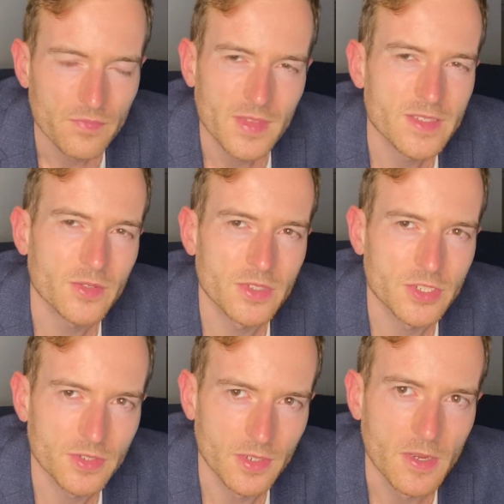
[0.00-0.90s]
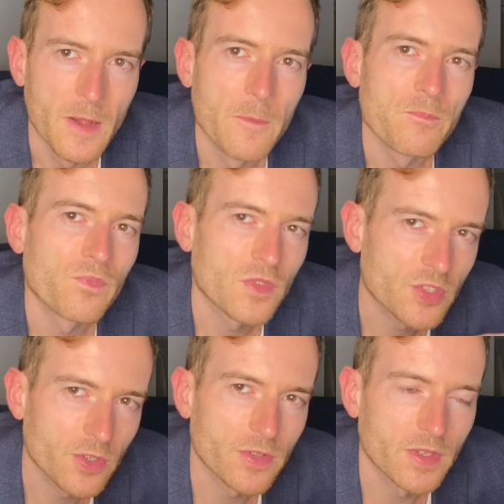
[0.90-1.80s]
It's not really true. The
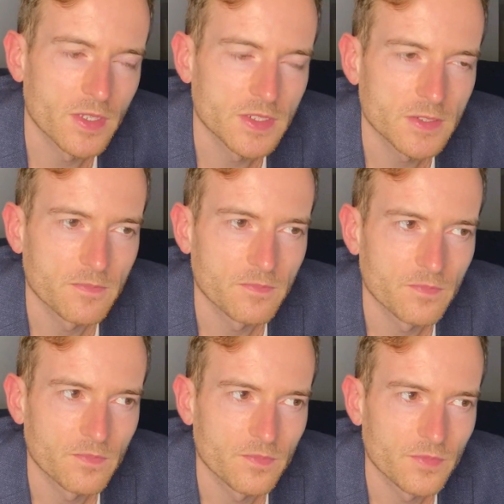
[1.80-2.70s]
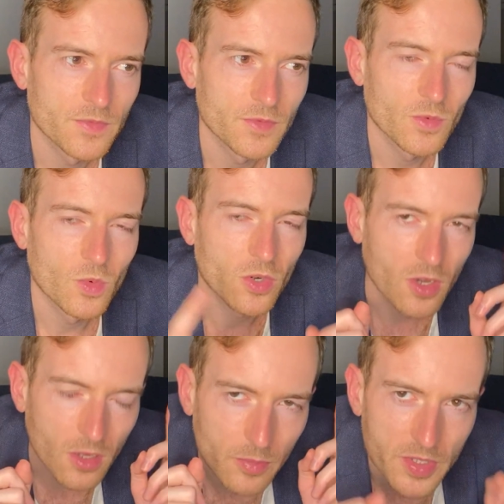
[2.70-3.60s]
truth is, we're
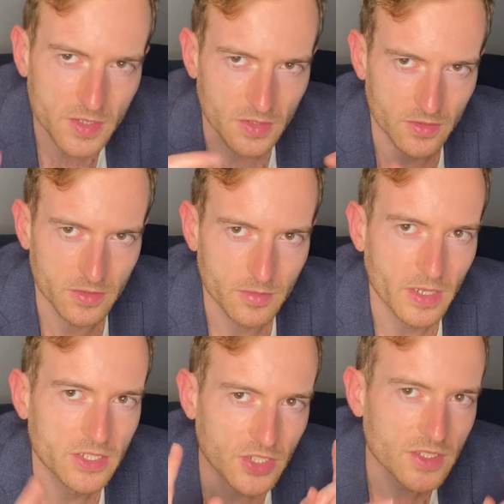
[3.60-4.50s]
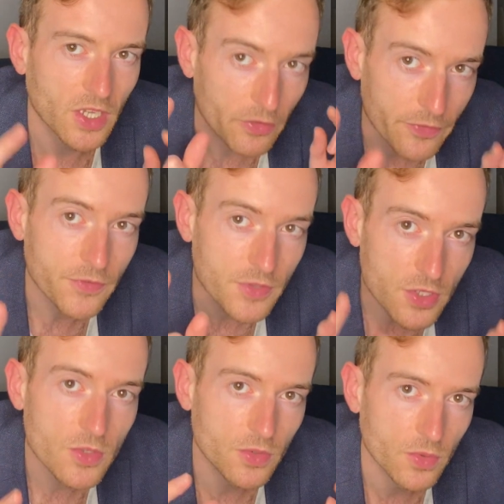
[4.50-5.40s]
all being diluted by just a
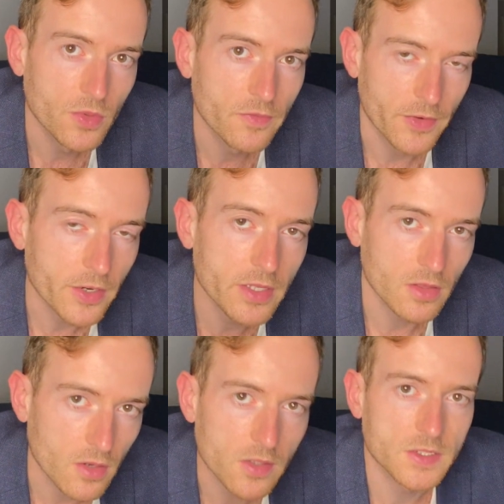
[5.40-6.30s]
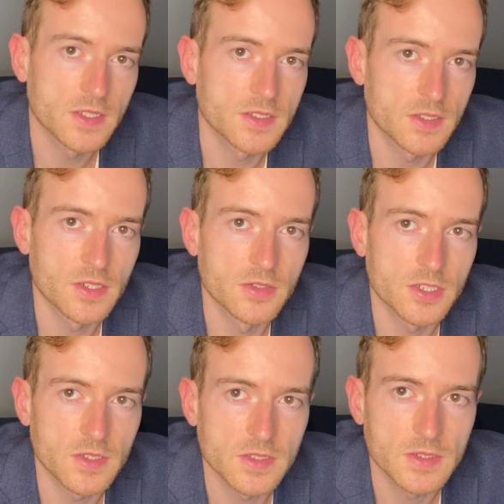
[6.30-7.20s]
few very large
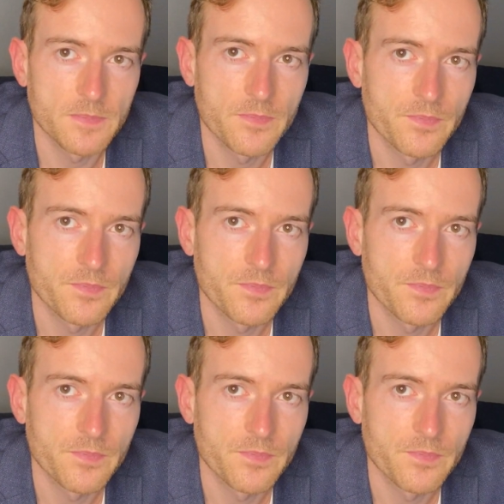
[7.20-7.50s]
institutions